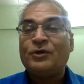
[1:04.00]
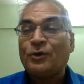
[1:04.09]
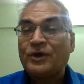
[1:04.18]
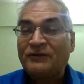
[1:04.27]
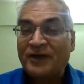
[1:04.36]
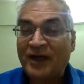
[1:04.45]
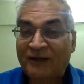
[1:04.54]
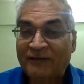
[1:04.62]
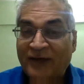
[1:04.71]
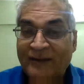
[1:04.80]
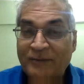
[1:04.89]
even have
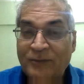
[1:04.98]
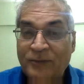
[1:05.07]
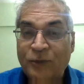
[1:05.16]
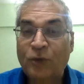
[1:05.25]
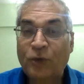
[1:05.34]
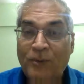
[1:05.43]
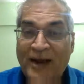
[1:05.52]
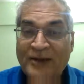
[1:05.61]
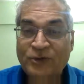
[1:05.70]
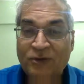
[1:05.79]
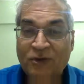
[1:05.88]
time to go back
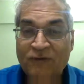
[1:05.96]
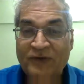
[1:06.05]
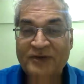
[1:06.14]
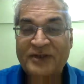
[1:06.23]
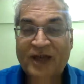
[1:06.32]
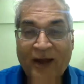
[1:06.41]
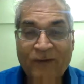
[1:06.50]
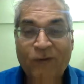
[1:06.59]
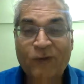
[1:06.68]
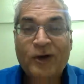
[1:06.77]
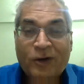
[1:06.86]
to our office and
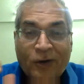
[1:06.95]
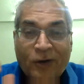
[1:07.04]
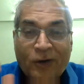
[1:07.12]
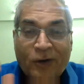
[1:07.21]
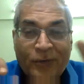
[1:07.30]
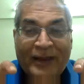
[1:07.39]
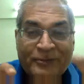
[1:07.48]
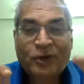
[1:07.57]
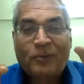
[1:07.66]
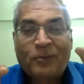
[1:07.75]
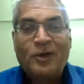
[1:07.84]
work on the
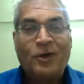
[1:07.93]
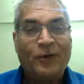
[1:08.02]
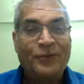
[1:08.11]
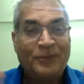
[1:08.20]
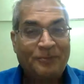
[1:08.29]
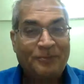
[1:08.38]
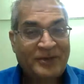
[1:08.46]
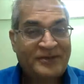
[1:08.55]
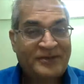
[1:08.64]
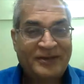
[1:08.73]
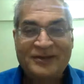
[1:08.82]
laptop, on the
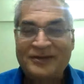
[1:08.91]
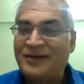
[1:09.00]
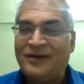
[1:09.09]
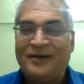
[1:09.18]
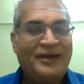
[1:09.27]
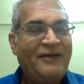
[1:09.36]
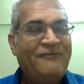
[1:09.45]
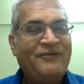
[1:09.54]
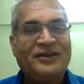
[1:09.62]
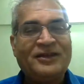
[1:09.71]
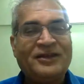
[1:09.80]
PC.
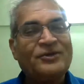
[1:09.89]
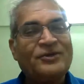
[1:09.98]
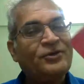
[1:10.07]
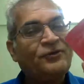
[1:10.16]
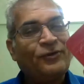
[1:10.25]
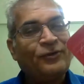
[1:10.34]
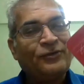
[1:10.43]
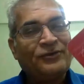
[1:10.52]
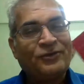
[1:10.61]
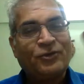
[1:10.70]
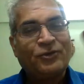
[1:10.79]
Everything is on the phone.
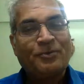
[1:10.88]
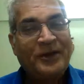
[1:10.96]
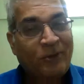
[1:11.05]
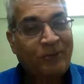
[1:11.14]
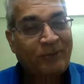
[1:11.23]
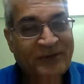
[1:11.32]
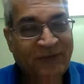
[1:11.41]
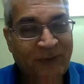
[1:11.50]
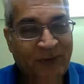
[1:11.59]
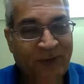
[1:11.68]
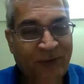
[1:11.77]
You pay your bills from
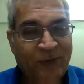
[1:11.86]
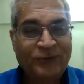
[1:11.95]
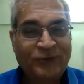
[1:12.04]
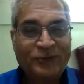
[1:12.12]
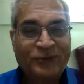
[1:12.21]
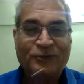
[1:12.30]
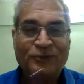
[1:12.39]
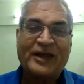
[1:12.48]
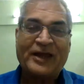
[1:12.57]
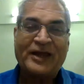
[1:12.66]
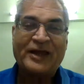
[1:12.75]
the phone, you get
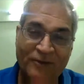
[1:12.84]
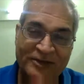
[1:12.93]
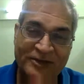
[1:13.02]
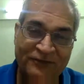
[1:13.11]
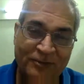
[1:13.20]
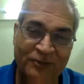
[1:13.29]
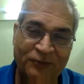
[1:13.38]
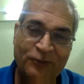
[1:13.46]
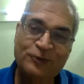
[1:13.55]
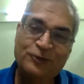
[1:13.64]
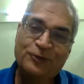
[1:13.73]
information from the
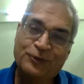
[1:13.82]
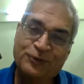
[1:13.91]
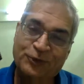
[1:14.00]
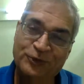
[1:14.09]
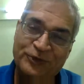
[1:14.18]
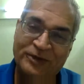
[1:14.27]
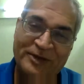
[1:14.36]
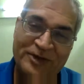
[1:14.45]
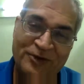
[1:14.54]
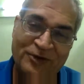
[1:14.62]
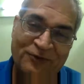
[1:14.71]
phone, you use social media
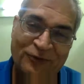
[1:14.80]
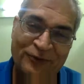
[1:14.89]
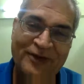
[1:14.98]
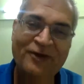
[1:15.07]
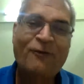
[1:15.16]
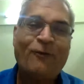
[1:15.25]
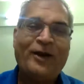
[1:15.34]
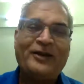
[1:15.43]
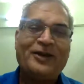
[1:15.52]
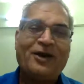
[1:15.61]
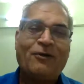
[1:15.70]
on the phone. Well,
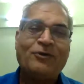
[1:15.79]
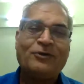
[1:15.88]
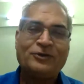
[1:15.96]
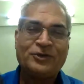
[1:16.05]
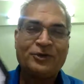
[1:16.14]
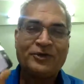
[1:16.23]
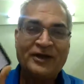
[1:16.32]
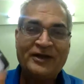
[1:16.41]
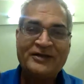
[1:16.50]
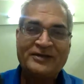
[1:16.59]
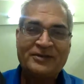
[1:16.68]
now your real
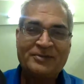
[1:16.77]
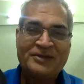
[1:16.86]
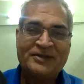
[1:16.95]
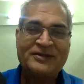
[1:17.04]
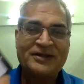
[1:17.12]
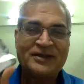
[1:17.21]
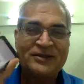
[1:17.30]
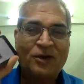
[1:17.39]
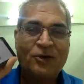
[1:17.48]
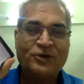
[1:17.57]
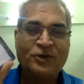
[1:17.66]
estate business is
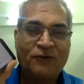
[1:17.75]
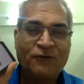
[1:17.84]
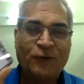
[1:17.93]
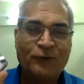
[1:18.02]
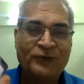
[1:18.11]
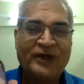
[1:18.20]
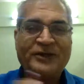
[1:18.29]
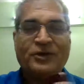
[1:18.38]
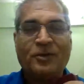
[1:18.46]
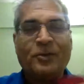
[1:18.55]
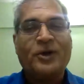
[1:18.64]
on your phone, in your
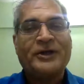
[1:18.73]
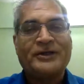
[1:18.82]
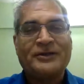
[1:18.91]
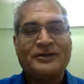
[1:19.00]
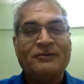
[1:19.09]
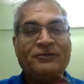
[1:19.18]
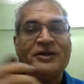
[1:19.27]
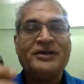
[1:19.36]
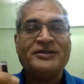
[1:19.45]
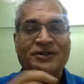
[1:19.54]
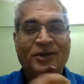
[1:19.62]
pocket. The world
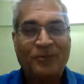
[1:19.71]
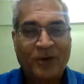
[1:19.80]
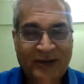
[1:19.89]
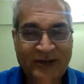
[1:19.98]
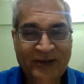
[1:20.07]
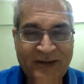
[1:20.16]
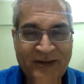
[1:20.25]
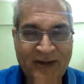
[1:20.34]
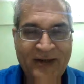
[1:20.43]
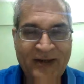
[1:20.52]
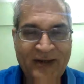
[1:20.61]
is in your pocket.
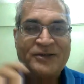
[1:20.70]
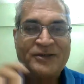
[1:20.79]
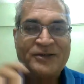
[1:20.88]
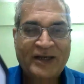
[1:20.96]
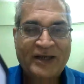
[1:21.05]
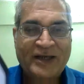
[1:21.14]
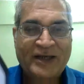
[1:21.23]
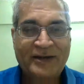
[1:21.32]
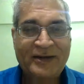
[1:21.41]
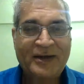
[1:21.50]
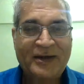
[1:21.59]
It's your
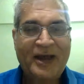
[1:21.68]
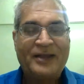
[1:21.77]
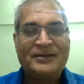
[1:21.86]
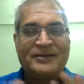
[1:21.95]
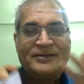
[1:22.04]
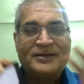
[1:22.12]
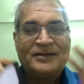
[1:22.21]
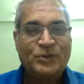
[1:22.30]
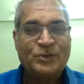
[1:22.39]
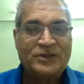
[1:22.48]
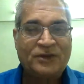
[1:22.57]
secretary. And this is a
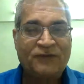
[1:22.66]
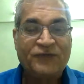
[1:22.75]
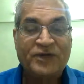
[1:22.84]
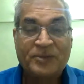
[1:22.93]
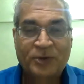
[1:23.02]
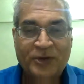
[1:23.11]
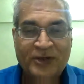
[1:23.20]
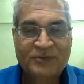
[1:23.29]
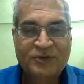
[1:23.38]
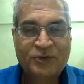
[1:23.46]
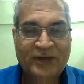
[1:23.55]
suite of 3 products
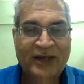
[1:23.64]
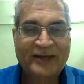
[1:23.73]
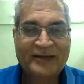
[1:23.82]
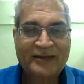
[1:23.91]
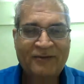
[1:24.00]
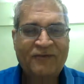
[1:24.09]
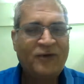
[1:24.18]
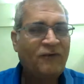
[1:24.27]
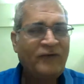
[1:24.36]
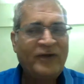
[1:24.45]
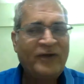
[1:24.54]
which you'll get for a
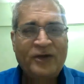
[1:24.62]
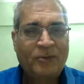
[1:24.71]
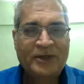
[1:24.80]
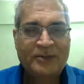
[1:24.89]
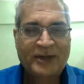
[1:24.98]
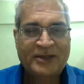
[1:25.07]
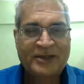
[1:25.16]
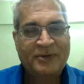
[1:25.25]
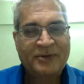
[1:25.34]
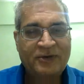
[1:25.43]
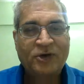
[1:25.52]
very nominal price. But
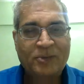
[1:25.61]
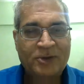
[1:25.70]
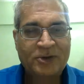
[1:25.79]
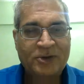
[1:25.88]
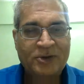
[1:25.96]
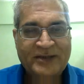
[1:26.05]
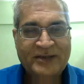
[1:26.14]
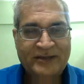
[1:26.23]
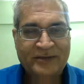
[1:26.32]
we'll talk about the price later.